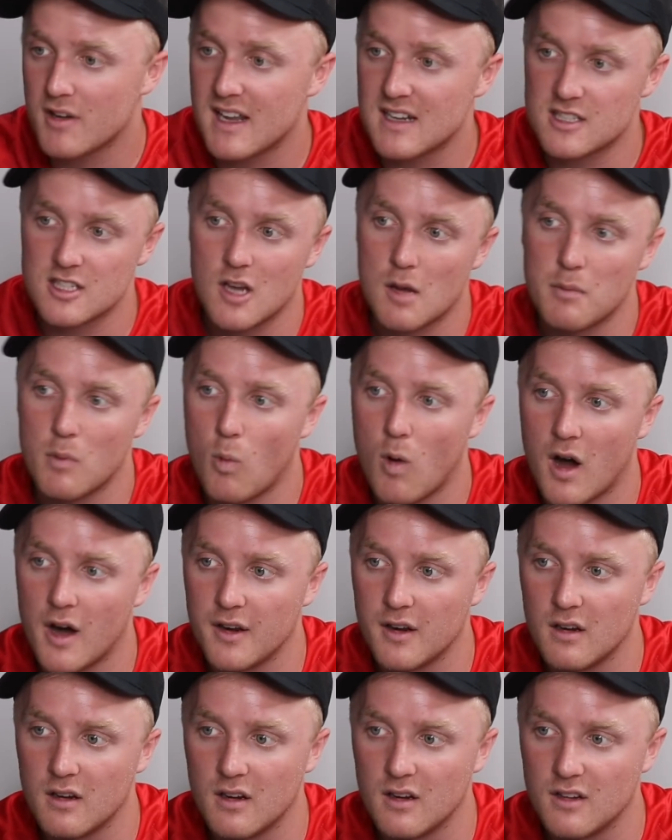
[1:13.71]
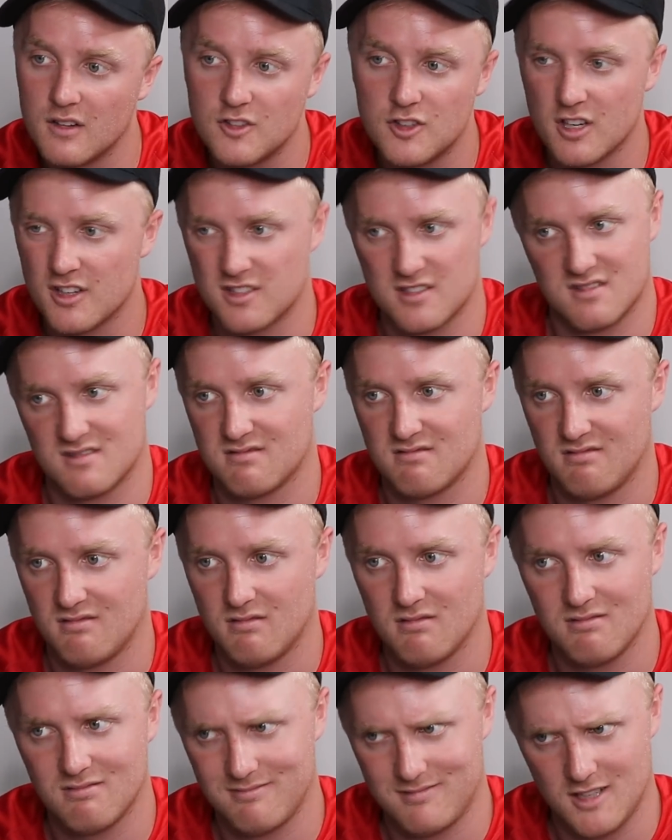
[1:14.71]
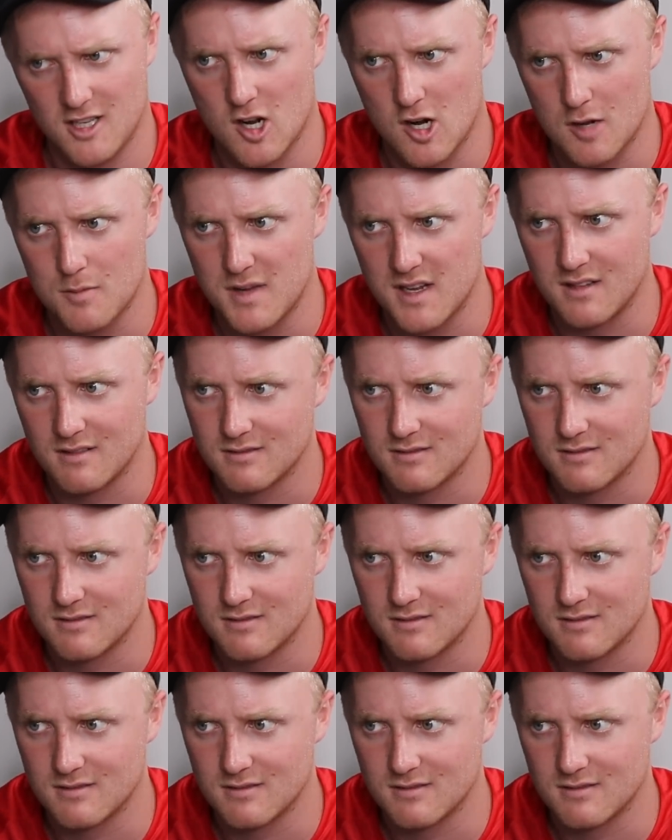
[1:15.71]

get to number 1 just, you know what I mean?